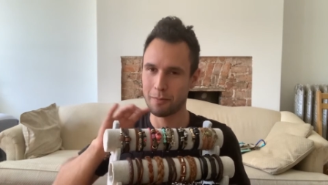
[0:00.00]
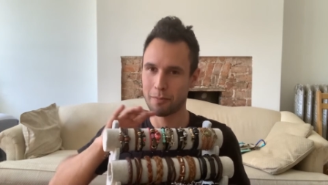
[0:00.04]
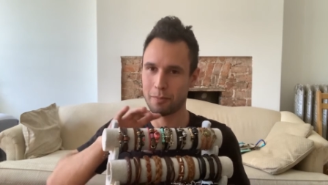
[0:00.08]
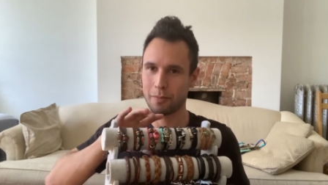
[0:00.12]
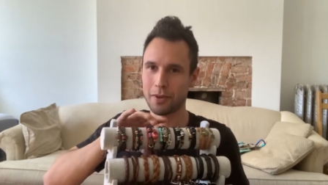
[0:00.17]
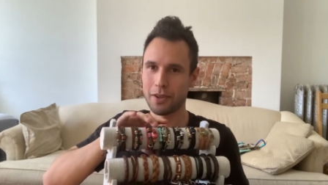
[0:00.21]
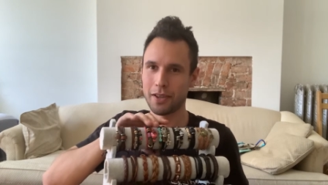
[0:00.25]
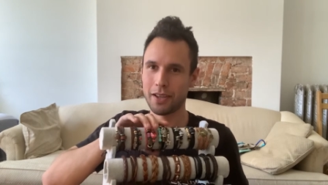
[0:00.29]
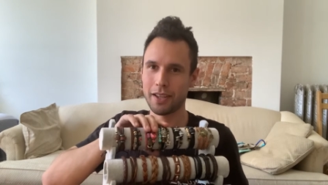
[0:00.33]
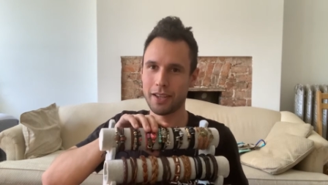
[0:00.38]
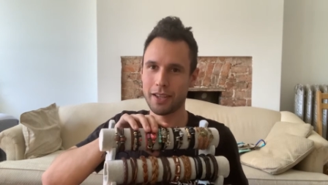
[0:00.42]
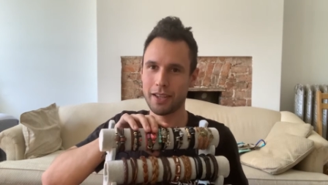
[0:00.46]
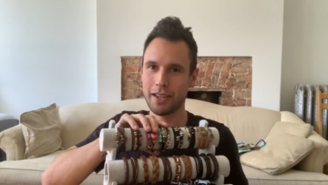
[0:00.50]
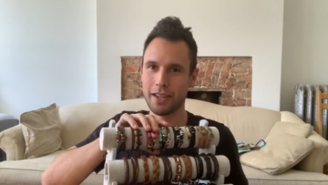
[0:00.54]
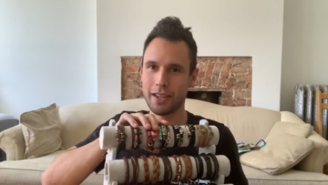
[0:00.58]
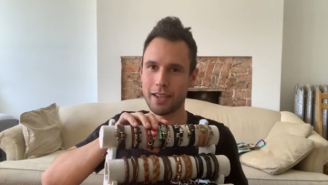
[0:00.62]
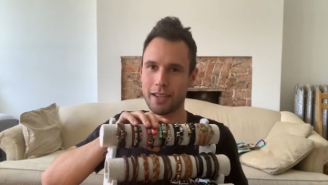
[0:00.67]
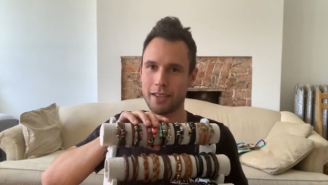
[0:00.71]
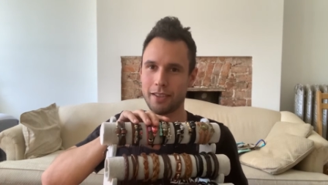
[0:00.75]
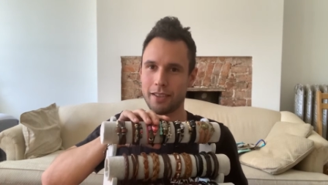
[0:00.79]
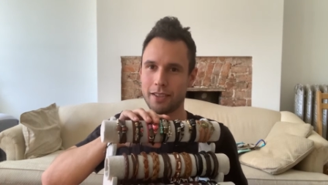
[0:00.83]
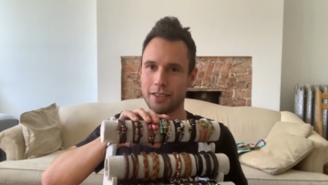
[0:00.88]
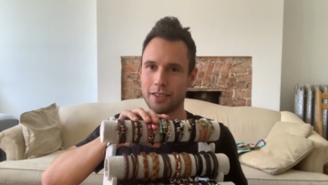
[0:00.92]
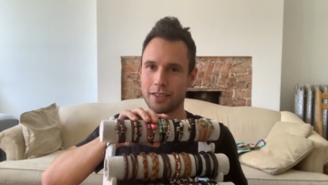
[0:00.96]
but yeah,
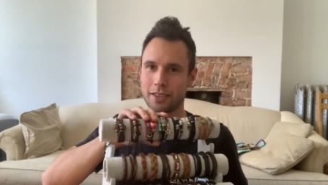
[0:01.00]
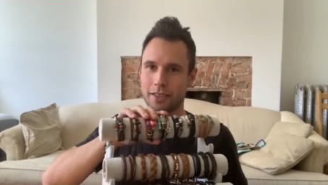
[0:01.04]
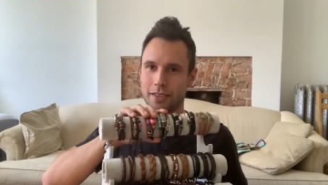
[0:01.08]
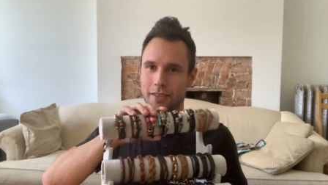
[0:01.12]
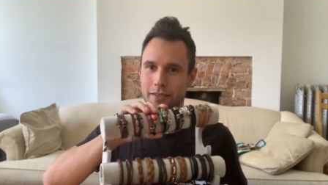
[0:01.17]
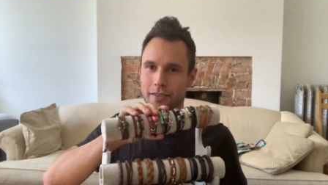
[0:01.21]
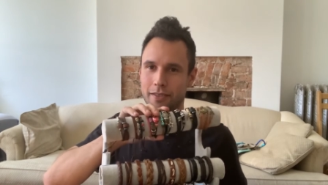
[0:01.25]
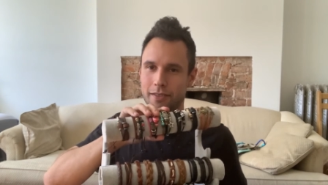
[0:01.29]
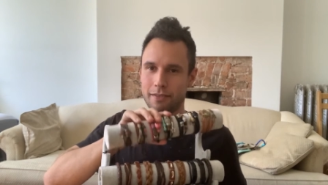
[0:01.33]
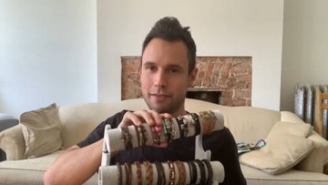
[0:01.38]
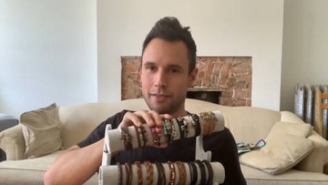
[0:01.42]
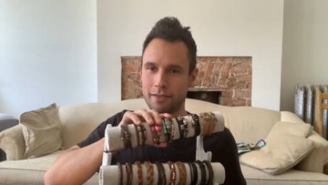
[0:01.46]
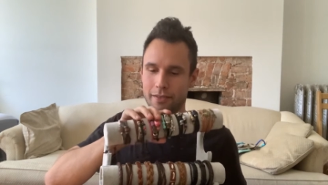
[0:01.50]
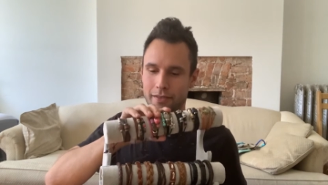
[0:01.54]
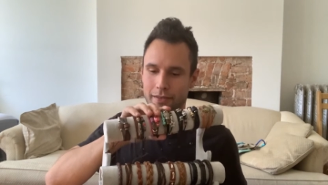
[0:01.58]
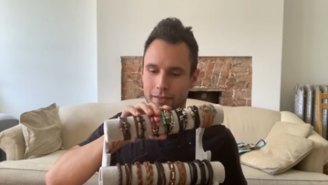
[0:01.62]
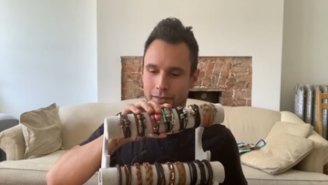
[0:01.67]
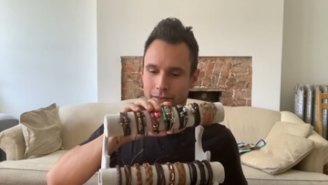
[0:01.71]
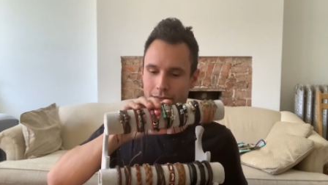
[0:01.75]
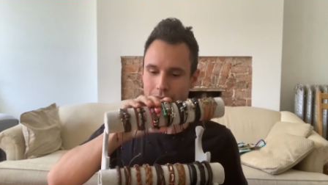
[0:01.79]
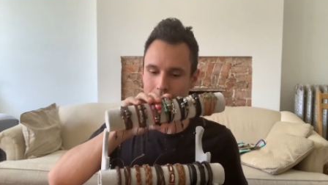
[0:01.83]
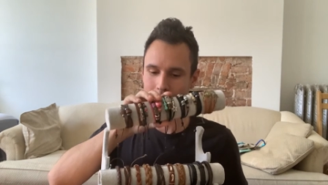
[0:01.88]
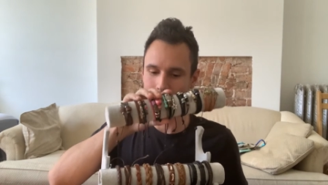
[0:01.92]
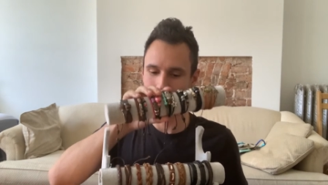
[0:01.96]
you could just
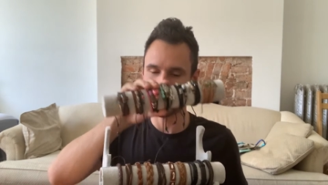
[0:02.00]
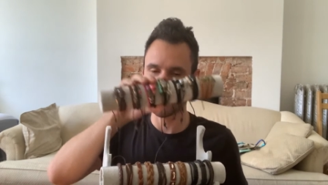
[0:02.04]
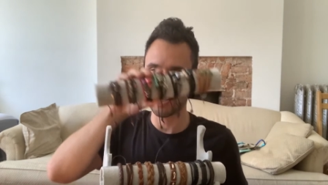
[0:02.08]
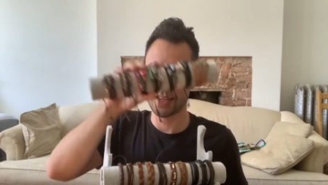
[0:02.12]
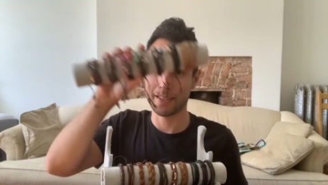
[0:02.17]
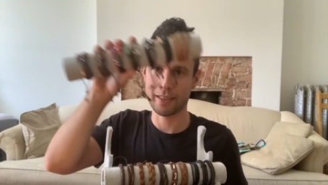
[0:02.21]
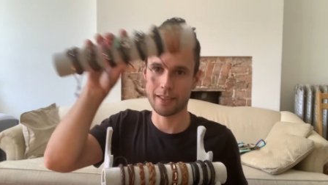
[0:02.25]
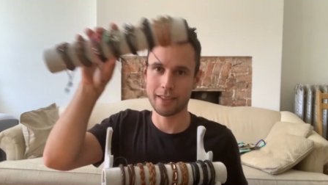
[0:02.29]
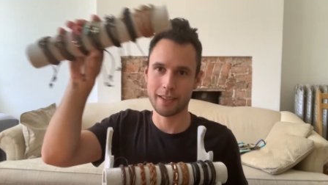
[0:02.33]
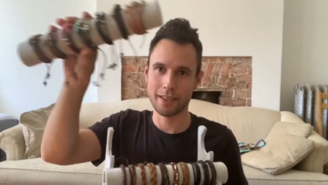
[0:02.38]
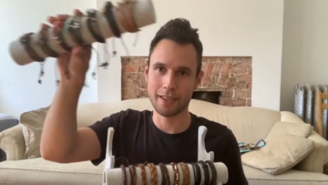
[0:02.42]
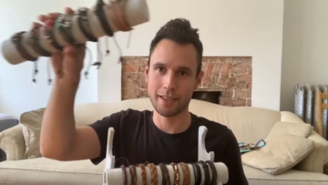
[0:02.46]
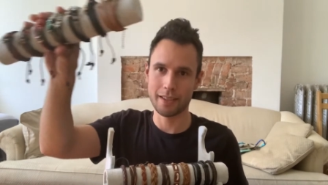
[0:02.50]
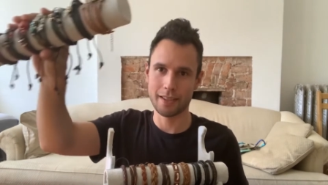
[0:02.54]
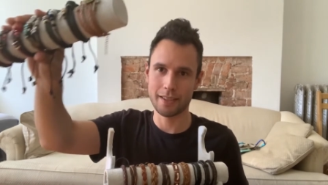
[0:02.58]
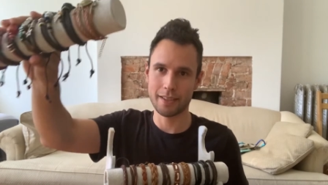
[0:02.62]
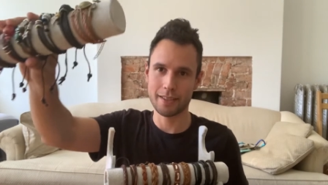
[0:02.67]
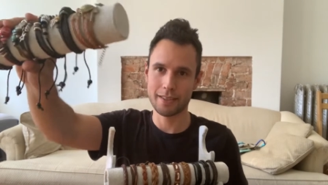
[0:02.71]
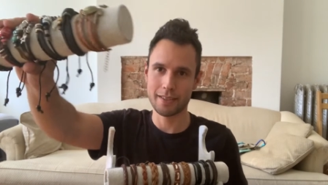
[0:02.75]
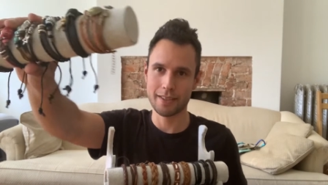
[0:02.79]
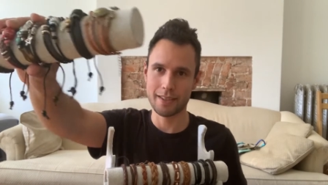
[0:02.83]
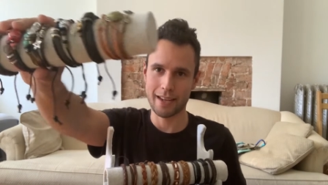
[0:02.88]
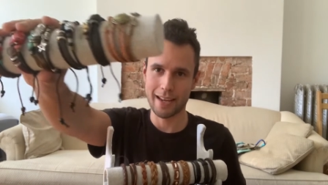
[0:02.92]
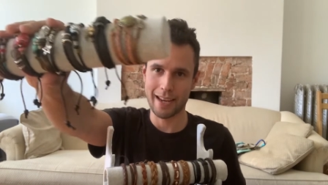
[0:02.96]
take
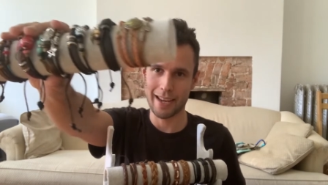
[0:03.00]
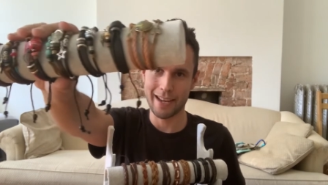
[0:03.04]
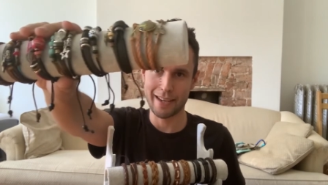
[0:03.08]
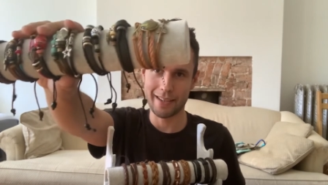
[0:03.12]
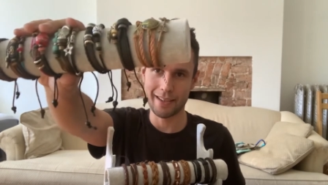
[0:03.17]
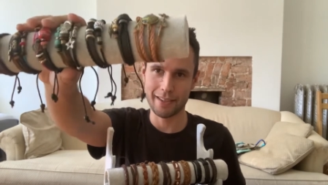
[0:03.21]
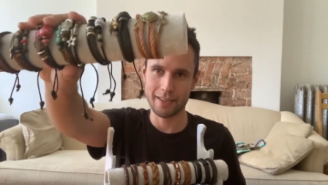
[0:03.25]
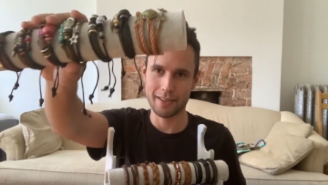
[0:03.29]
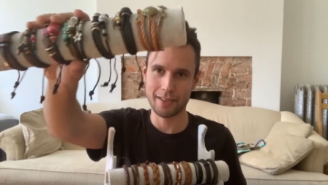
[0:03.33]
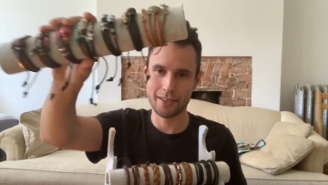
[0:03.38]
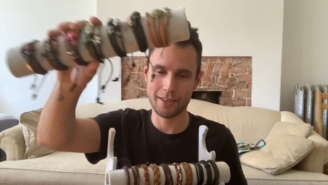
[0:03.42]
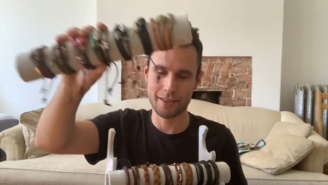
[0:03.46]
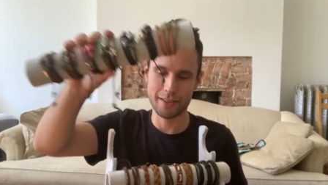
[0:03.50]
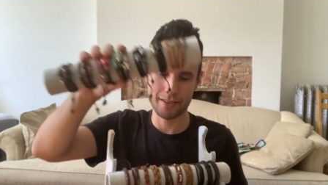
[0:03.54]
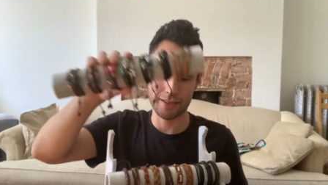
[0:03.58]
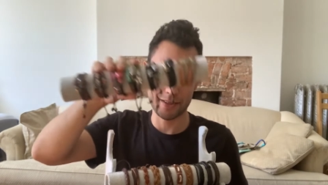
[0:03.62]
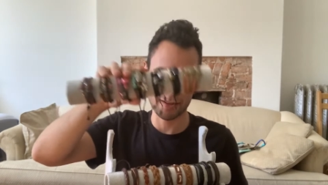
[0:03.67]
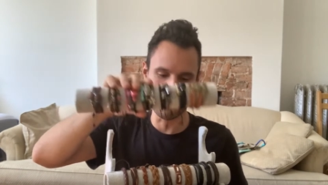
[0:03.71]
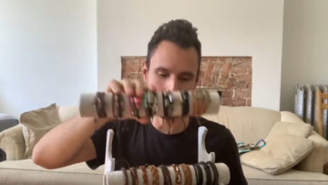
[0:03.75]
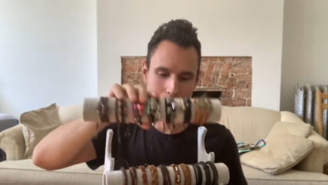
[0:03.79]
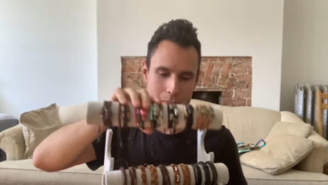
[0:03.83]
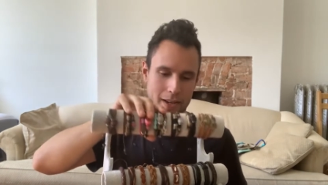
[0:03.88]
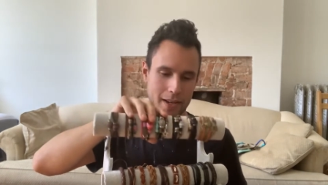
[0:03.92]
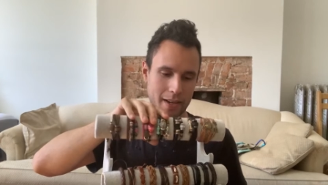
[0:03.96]
this and hand it to
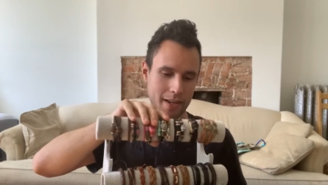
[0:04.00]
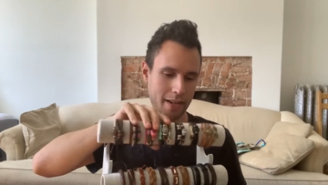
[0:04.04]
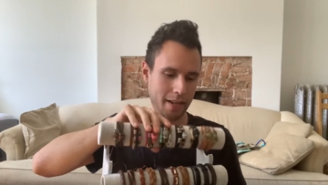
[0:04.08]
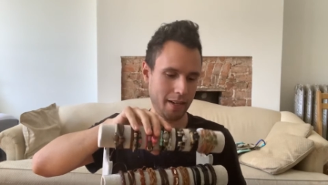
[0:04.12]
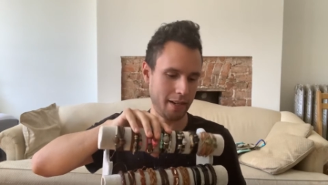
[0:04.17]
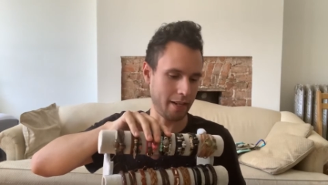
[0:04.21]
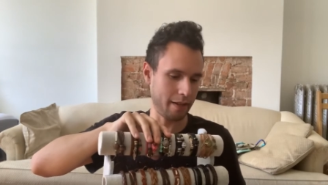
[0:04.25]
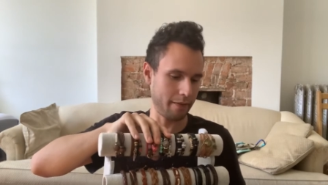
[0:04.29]
somebody